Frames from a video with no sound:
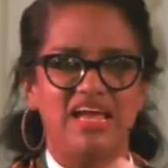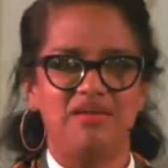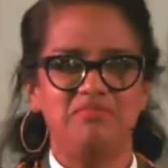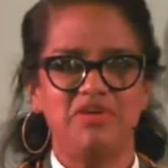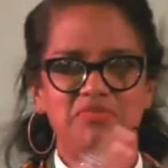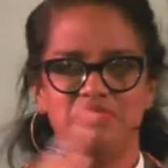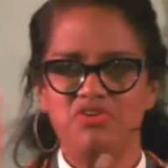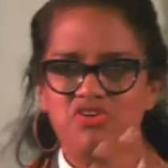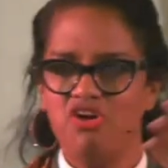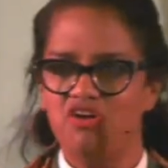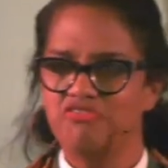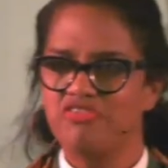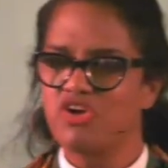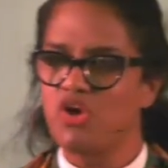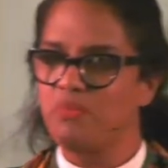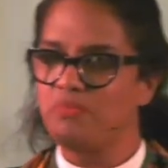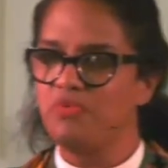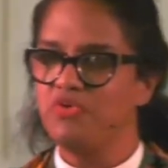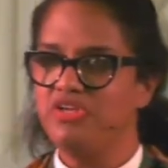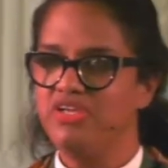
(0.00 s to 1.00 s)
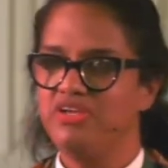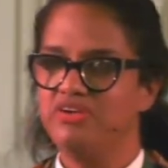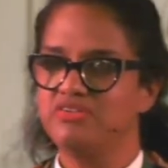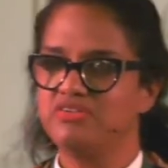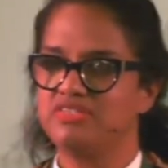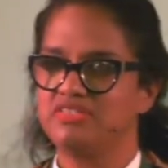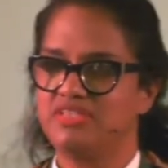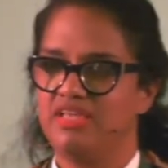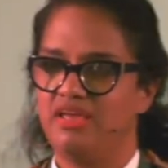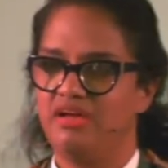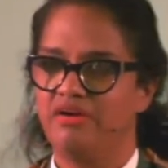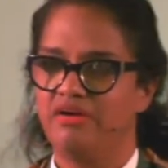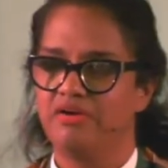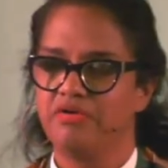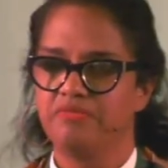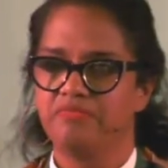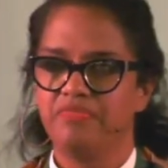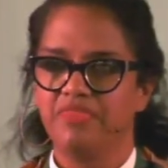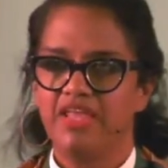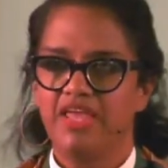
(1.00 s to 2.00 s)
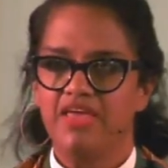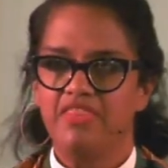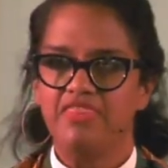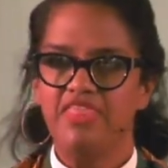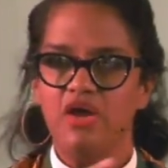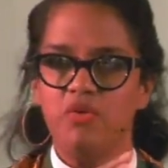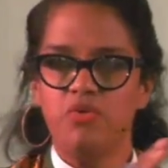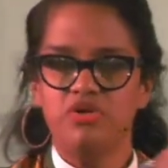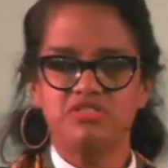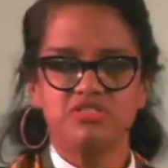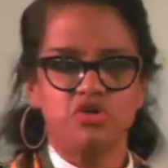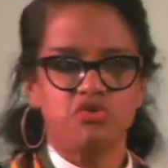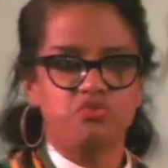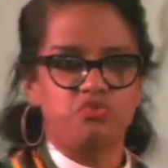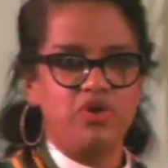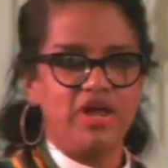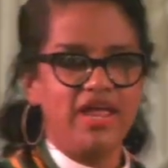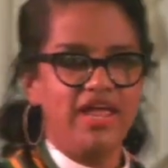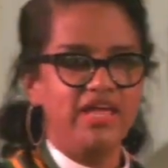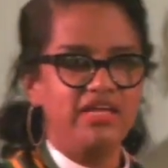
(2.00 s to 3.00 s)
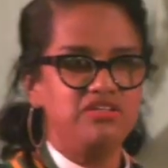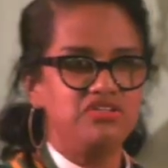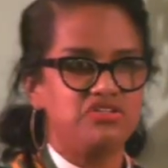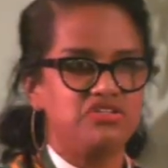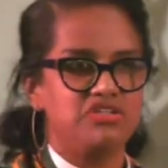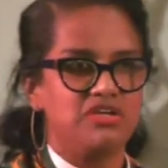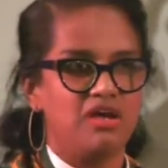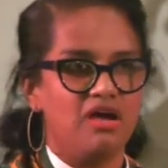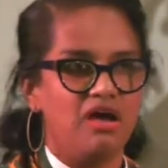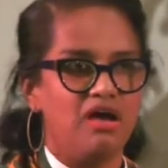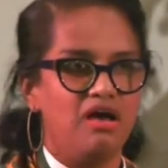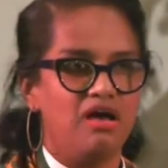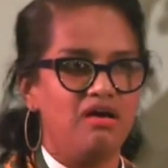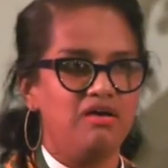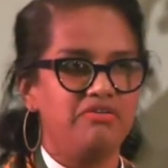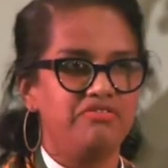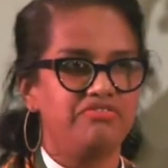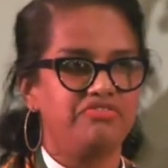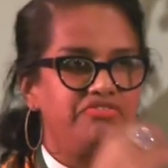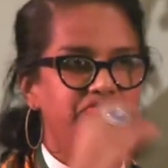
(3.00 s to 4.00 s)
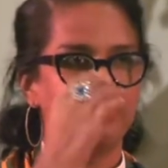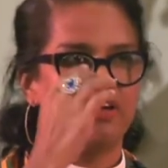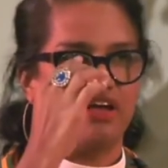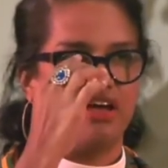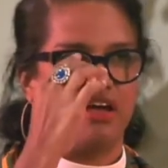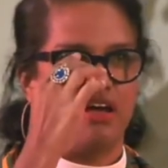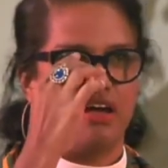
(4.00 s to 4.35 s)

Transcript: and I may be off a couple years there, there was a range of